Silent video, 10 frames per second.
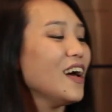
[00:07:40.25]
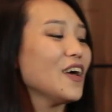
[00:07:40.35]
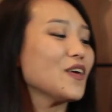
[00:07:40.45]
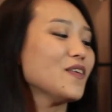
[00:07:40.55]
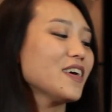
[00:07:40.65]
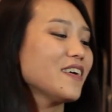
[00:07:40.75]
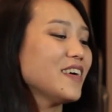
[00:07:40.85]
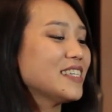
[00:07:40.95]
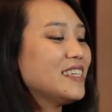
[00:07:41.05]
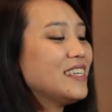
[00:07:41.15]
You are
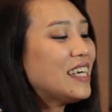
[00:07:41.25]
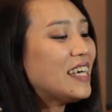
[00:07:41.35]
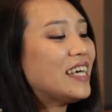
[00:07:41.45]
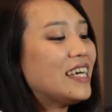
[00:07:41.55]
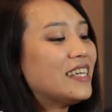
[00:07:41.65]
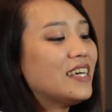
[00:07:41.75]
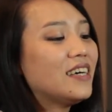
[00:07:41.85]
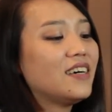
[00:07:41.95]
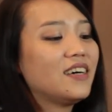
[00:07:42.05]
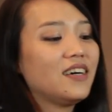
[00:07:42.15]
going to need
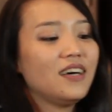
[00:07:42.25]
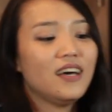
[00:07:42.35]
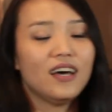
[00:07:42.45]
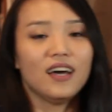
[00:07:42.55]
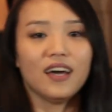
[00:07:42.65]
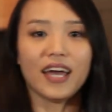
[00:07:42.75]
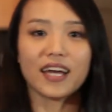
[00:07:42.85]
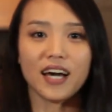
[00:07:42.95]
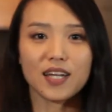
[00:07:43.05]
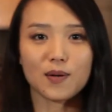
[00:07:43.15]
a
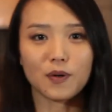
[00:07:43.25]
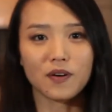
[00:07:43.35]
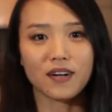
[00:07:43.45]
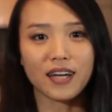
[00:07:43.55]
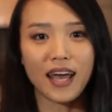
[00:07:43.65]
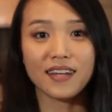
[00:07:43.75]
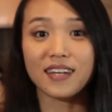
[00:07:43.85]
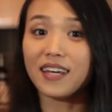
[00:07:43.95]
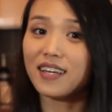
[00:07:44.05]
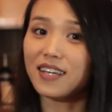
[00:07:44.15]
cutting board and
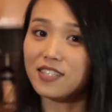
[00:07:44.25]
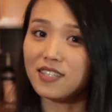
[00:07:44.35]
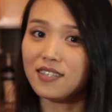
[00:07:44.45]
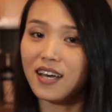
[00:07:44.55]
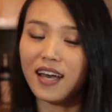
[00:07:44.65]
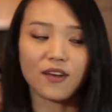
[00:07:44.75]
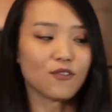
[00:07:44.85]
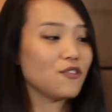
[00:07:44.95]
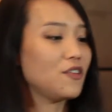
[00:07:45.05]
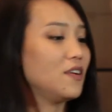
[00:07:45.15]
a kitchen
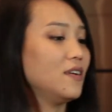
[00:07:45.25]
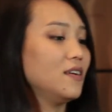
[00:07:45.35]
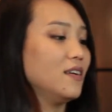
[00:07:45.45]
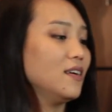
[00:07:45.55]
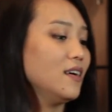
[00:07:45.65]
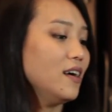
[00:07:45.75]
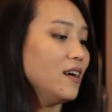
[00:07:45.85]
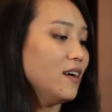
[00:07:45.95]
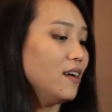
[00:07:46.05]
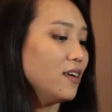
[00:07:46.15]
knife.
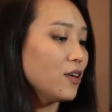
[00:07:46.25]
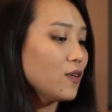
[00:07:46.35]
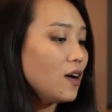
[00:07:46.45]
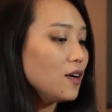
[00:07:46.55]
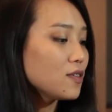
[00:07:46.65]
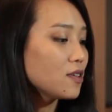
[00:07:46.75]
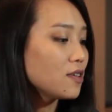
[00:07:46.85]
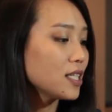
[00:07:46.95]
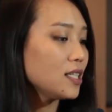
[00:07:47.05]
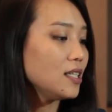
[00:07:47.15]
You're also
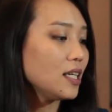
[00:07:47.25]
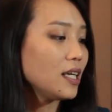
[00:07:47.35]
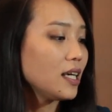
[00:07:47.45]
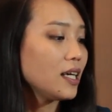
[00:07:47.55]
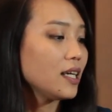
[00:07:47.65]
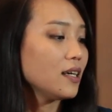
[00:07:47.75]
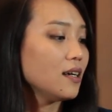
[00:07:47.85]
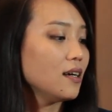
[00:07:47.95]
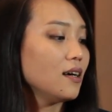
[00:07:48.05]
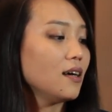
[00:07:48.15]
going to need
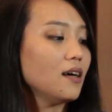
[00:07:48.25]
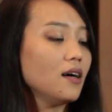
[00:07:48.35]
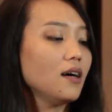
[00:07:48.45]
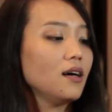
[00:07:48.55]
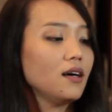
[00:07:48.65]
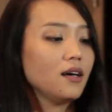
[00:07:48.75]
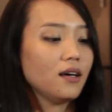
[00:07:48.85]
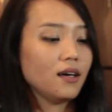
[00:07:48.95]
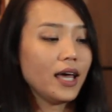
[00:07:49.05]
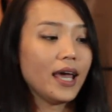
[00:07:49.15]

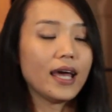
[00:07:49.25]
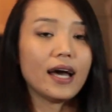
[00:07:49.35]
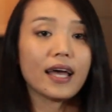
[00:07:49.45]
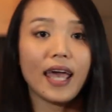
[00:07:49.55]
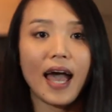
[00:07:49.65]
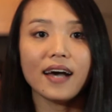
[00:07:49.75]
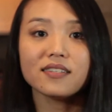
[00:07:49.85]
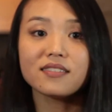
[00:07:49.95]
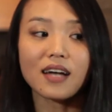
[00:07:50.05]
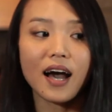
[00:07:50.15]
a
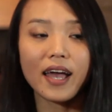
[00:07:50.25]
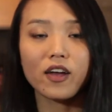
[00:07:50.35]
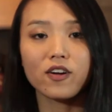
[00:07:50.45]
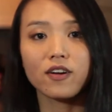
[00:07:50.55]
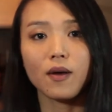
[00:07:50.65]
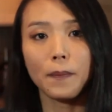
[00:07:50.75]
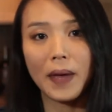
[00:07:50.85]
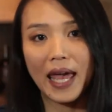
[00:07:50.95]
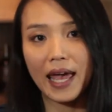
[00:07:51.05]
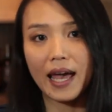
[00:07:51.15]
cast iron
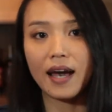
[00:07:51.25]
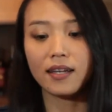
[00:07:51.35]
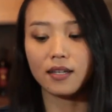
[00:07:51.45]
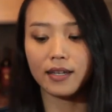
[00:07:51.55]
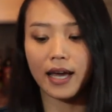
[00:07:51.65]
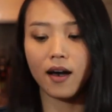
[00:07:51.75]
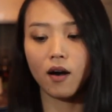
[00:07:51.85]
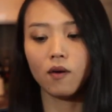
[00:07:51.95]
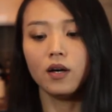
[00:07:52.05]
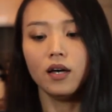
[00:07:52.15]
pan.
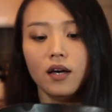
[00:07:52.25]
Now,